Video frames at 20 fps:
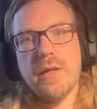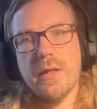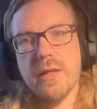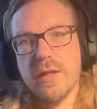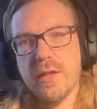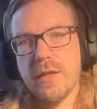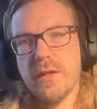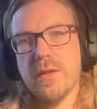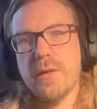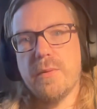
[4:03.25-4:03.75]

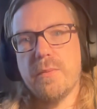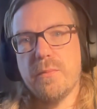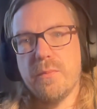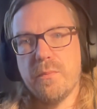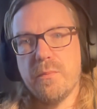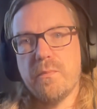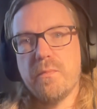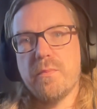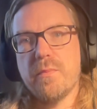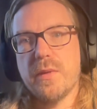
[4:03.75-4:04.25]

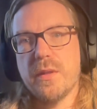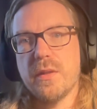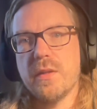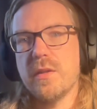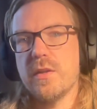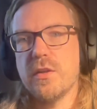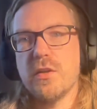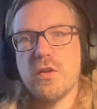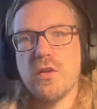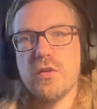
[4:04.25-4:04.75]
um,
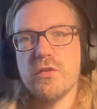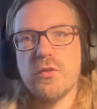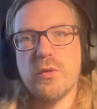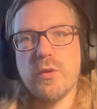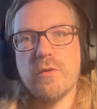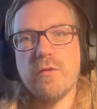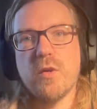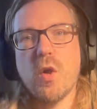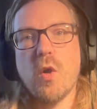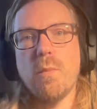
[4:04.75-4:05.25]
sort
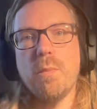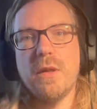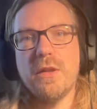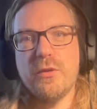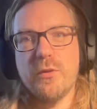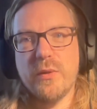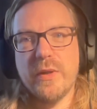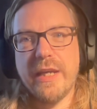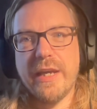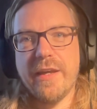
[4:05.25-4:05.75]
of cobble
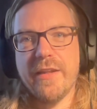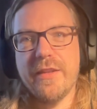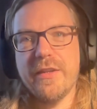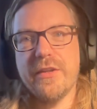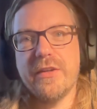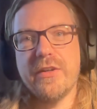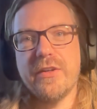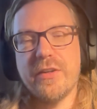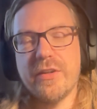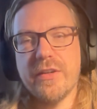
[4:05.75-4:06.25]

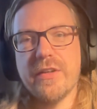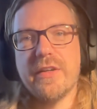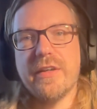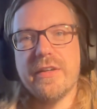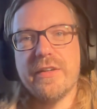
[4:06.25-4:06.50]
together